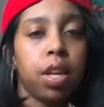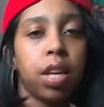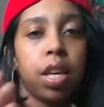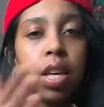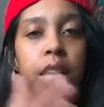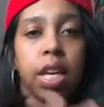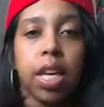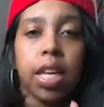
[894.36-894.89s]

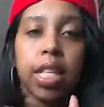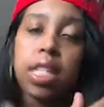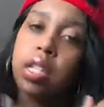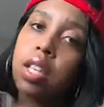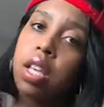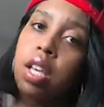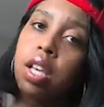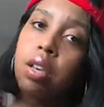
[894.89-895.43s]
his
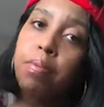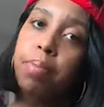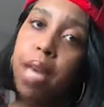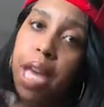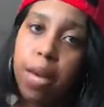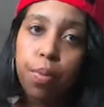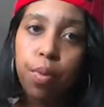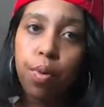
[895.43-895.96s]

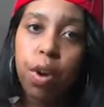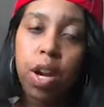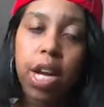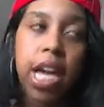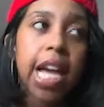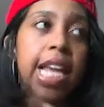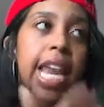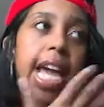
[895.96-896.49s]
paperwork,
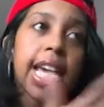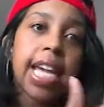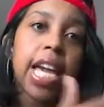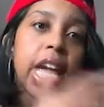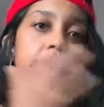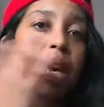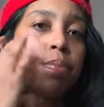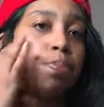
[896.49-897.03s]
and I
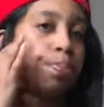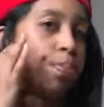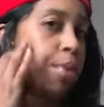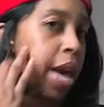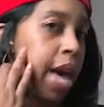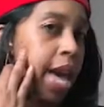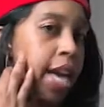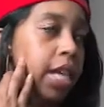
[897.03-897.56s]
came
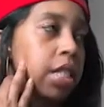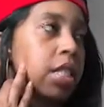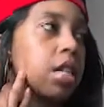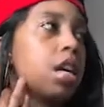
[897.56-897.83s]
past